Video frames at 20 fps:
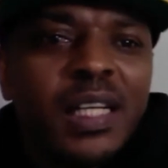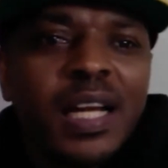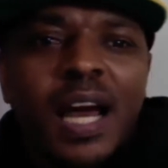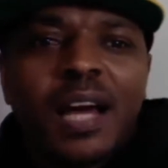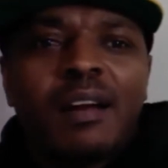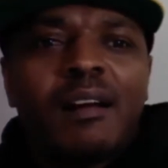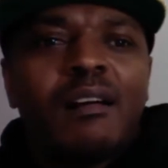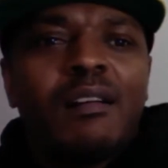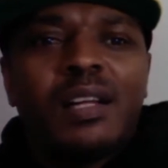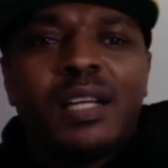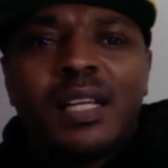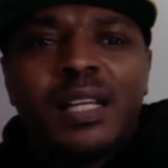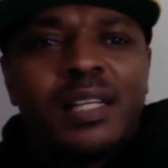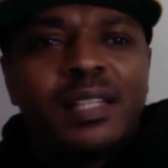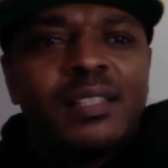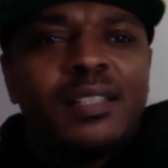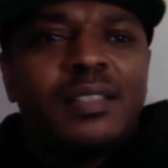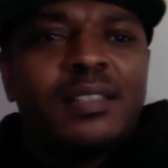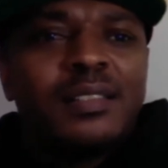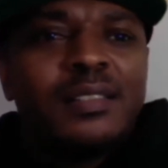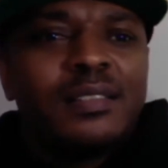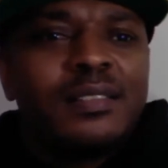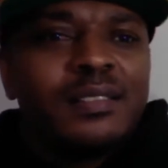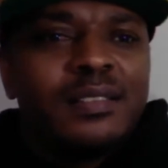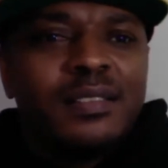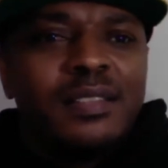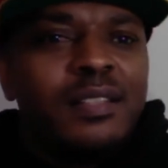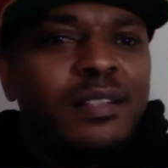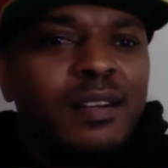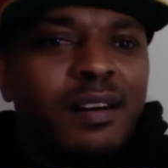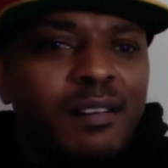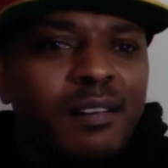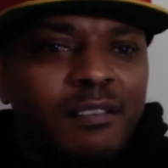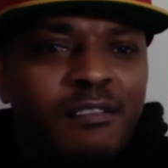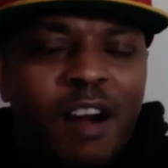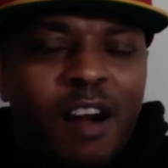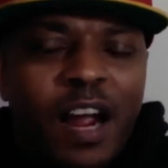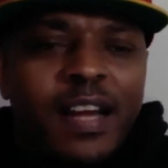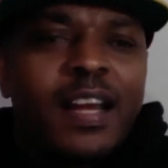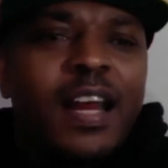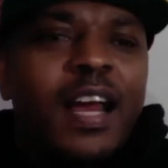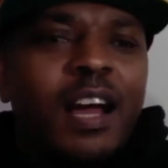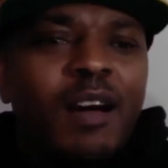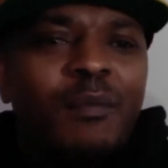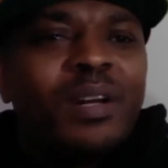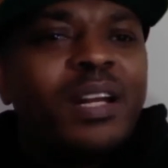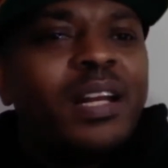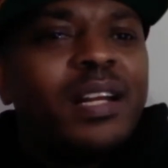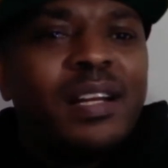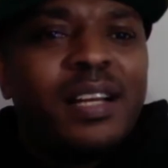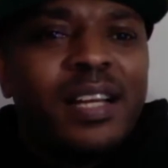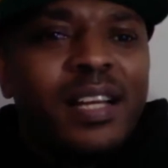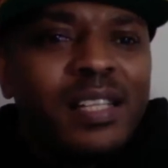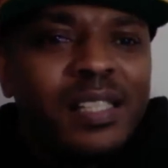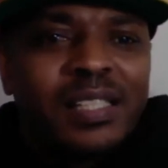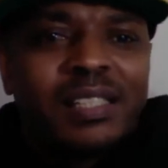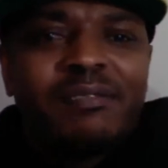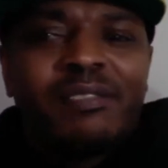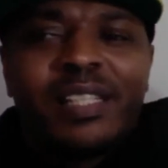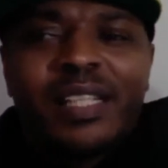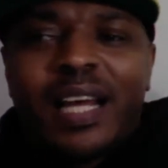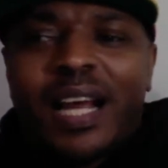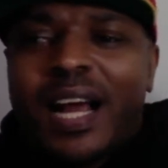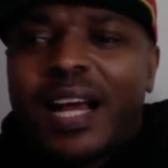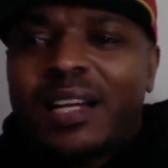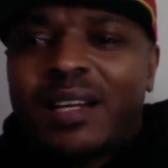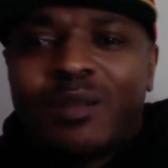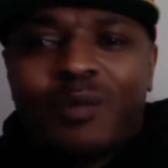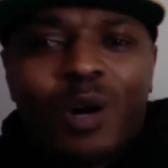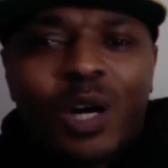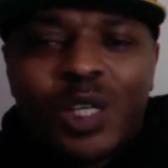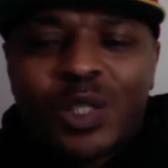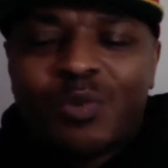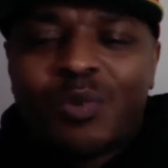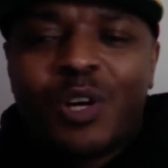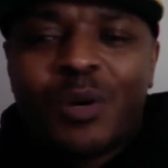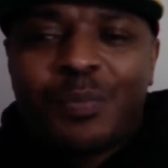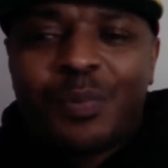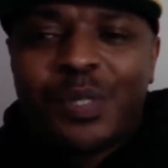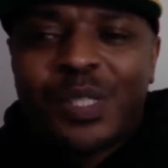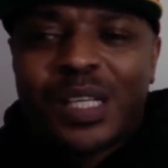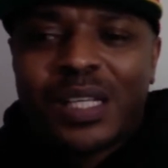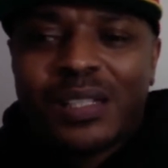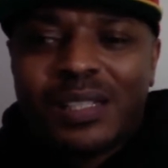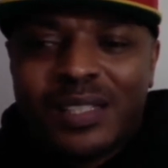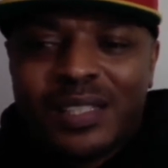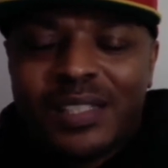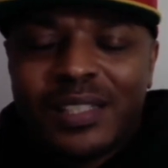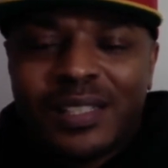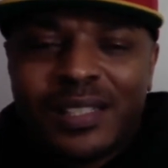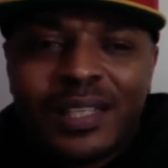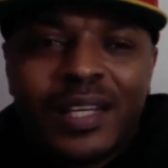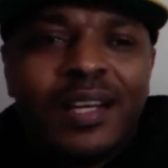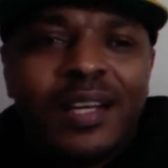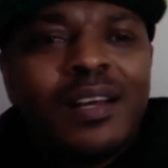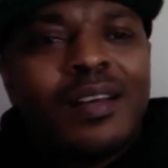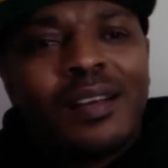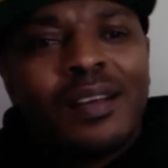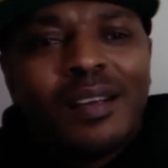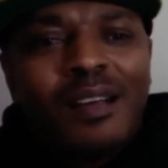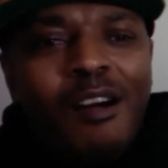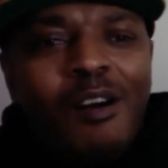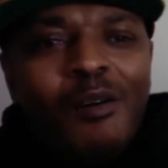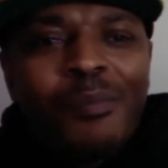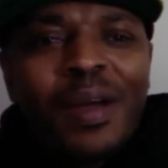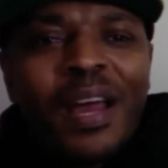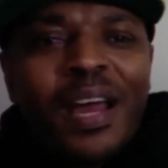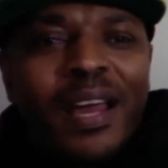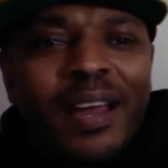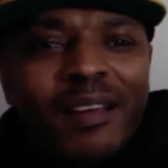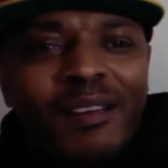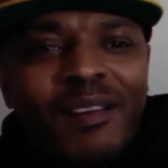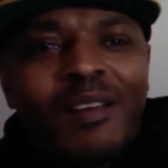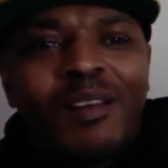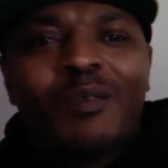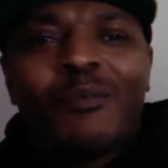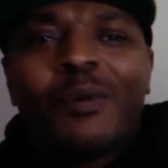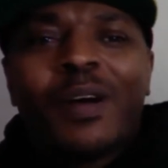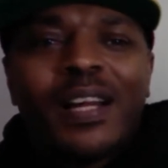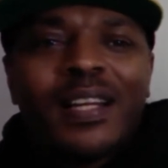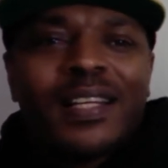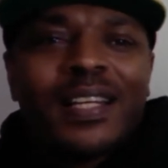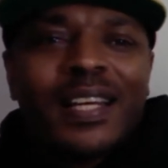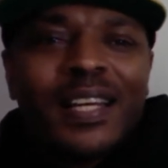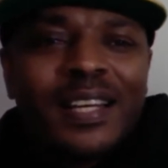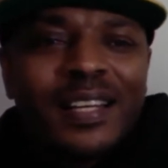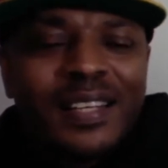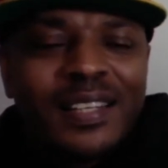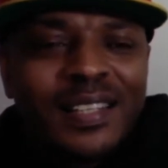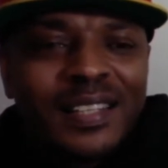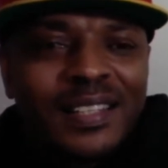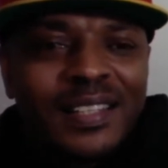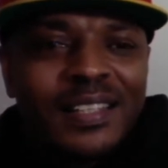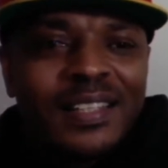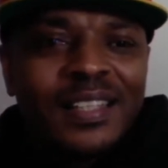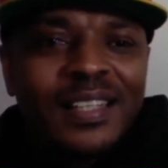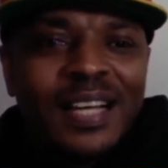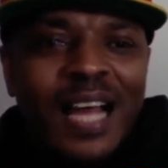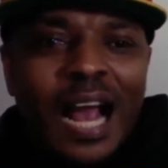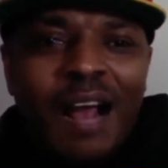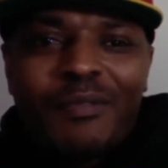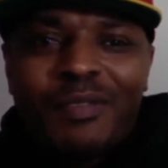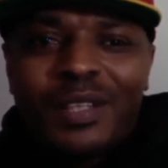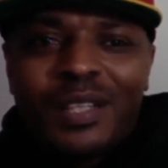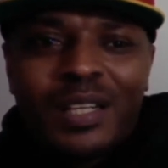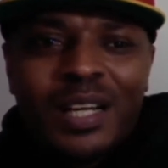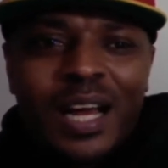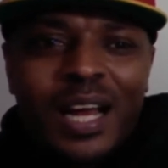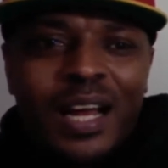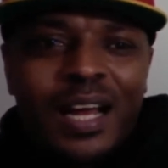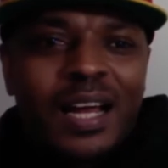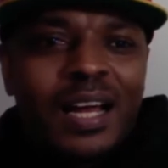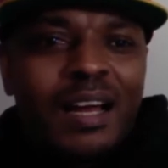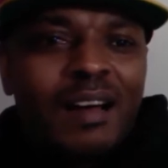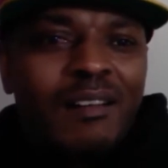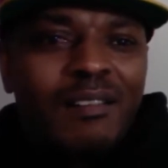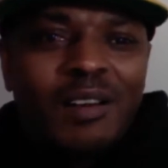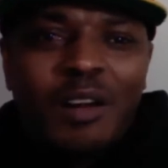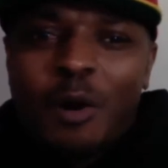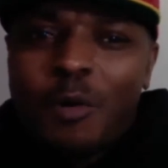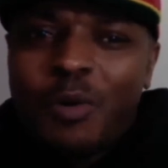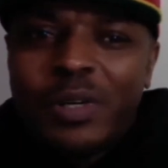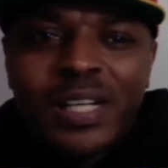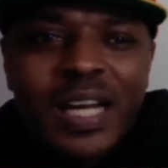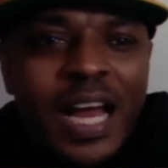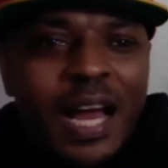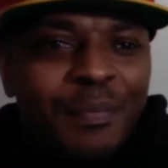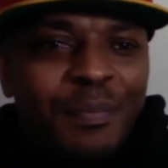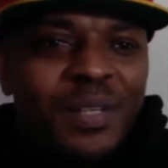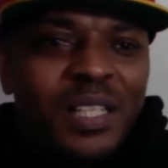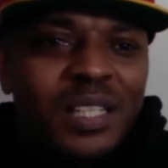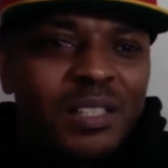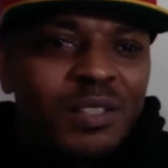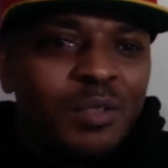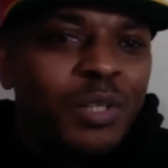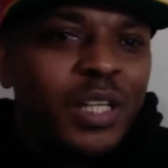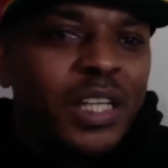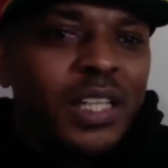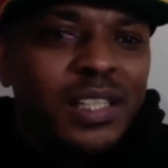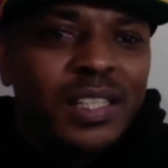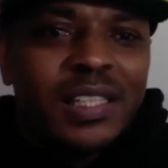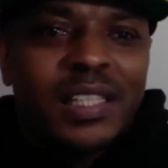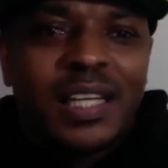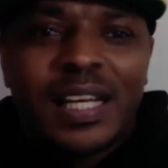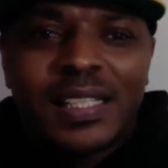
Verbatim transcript: Not only, you know, right now, but in history, they got the worst win percentages. Goat man went there. After that, I don't know what happened in New England.